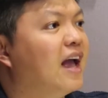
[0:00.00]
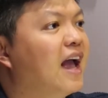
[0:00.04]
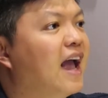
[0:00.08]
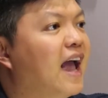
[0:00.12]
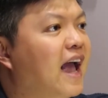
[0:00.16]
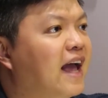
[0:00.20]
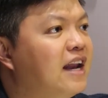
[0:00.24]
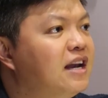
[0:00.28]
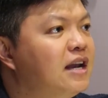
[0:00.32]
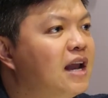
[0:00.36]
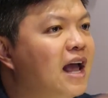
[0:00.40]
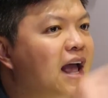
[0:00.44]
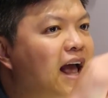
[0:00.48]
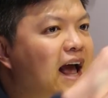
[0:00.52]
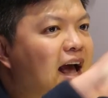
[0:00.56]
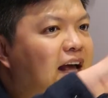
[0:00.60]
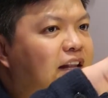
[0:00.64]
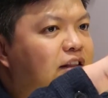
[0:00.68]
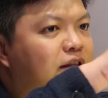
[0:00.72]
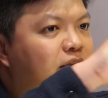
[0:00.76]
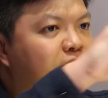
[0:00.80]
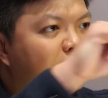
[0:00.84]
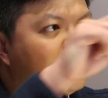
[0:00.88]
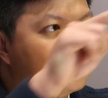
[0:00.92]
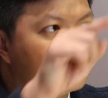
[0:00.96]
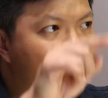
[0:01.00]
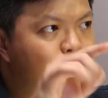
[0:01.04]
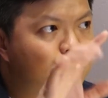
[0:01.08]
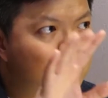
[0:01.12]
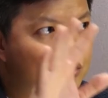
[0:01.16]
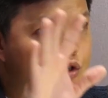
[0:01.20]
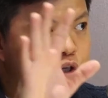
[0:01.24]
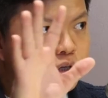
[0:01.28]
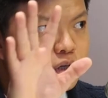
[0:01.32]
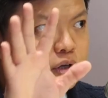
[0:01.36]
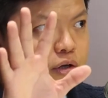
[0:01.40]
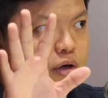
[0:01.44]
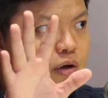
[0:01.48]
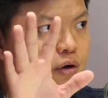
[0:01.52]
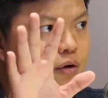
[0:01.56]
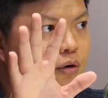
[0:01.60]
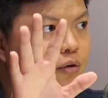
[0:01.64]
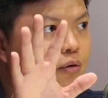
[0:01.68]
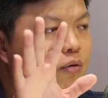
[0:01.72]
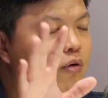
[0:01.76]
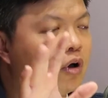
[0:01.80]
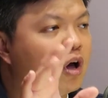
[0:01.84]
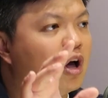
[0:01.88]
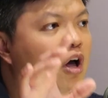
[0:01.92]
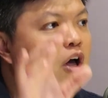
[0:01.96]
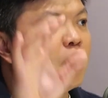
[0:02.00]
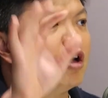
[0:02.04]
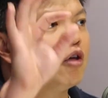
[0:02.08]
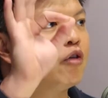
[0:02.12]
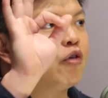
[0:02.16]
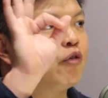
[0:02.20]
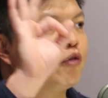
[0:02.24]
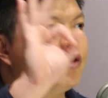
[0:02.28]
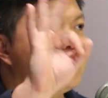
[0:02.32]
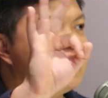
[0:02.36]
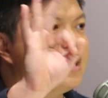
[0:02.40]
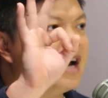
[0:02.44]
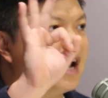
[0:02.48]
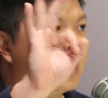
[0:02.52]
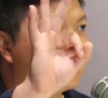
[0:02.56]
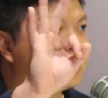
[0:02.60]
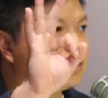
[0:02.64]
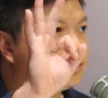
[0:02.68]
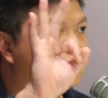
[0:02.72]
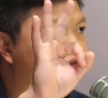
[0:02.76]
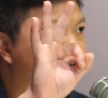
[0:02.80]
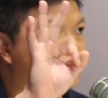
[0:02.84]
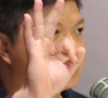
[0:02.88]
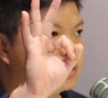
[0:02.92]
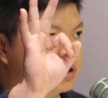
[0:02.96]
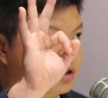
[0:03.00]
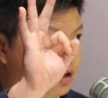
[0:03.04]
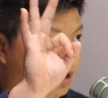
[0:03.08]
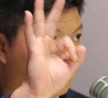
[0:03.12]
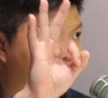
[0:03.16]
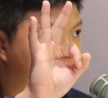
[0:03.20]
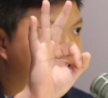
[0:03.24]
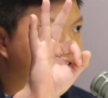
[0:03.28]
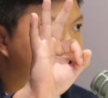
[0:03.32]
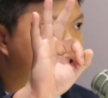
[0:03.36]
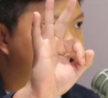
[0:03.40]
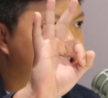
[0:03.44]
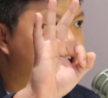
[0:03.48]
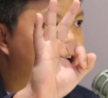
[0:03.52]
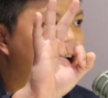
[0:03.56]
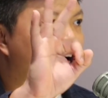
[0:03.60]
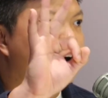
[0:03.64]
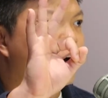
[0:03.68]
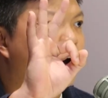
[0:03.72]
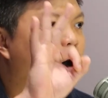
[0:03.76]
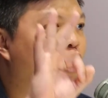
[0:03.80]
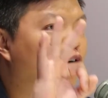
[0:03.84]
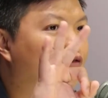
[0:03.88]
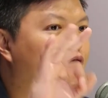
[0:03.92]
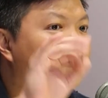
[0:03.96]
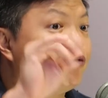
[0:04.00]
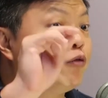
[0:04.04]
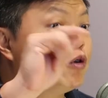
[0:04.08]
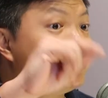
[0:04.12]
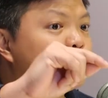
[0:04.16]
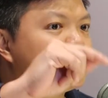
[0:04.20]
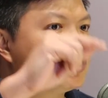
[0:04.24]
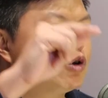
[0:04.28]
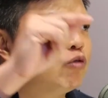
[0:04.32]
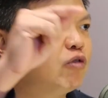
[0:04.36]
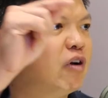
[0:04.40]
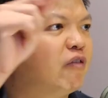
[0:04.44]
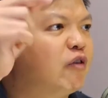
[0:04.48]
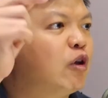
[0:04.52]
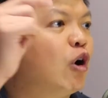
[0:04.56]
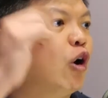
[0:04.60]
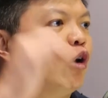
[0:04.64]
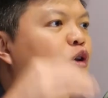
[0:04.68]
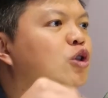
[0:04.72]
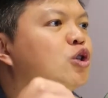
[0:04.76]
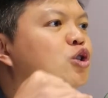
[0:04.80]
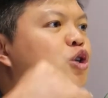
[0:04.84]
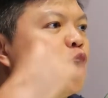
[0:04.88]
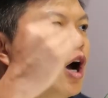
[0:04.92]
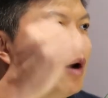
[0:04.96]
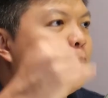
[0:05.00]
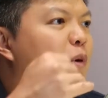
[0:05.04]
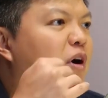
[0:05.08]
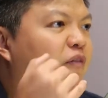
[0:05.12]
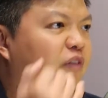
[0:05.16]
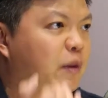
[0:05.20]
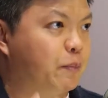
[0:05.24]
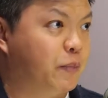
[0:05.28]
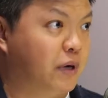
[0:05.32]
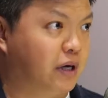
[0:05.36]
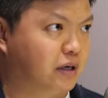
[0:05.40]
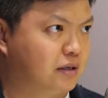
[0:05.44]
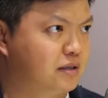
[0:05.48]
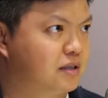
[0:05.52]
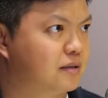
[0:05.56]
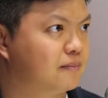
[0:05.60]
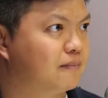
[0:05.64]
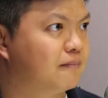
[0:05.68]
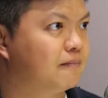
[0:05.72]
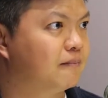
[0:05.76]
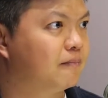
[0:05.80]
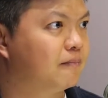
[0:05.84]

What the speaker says: And additional $300 of future revenue on top of the perks.